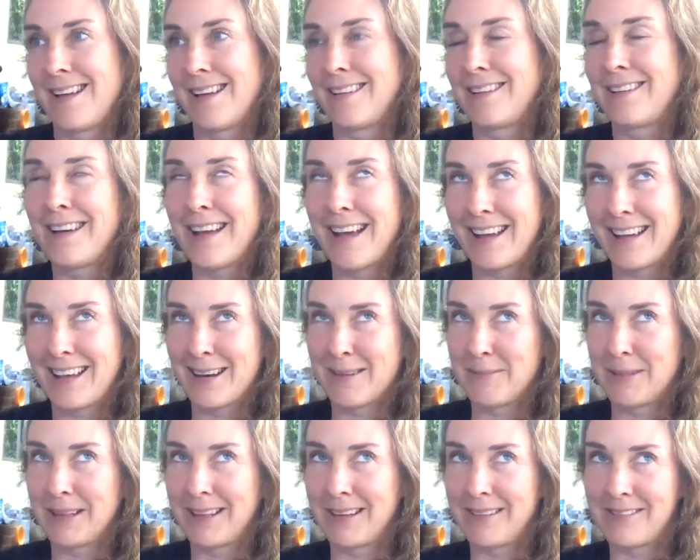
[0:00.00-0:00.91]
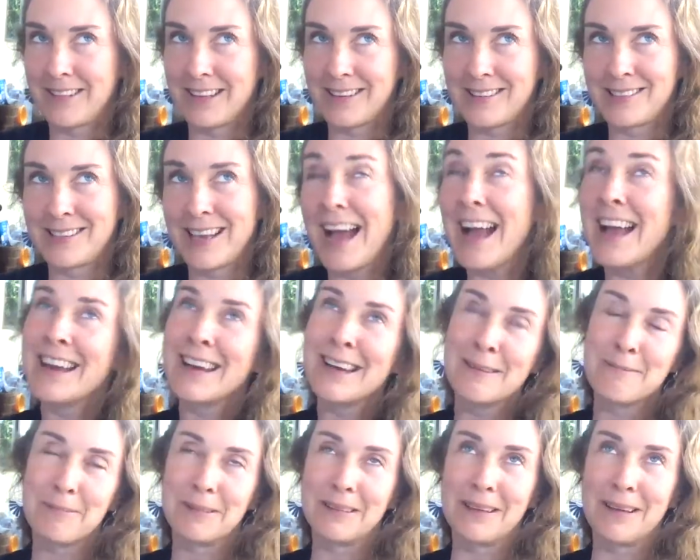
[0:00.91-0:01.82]
You're not going to believe this. I
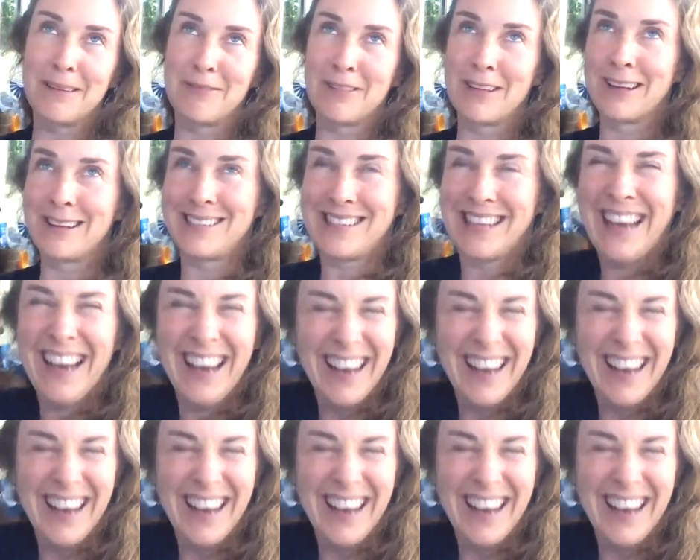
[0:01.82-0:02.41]
didn't believe this.